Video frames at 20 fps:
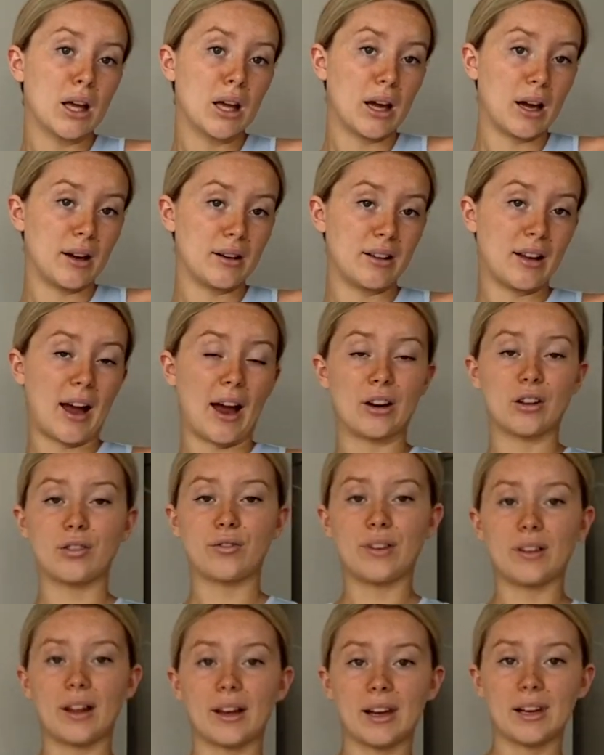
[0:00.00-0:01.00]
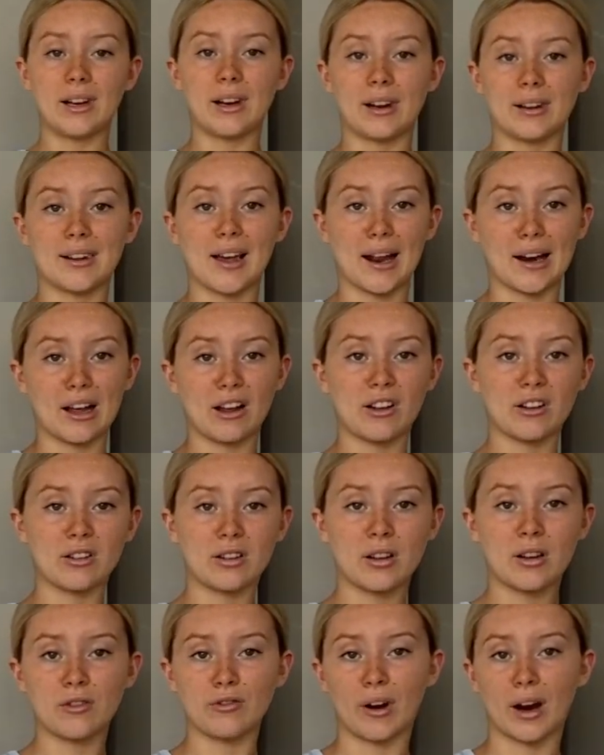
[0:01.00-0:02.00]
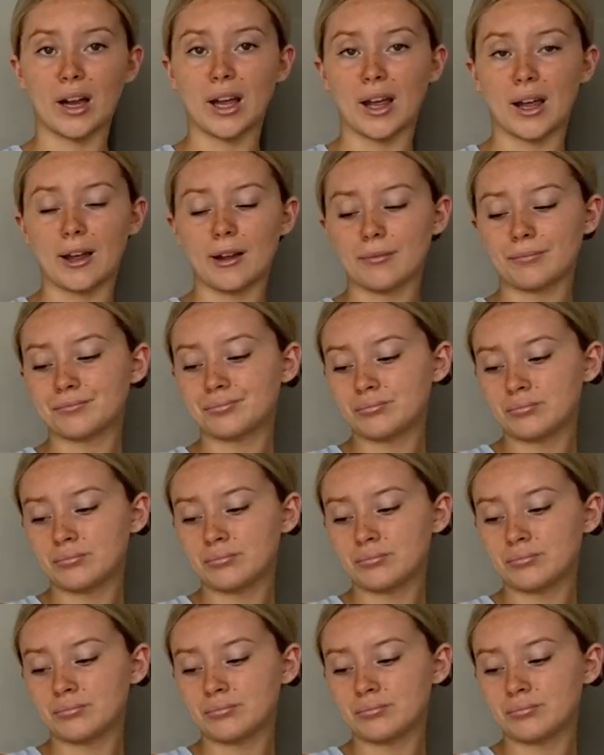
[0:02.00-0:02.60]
and yeah I just feel like I need a tennis racket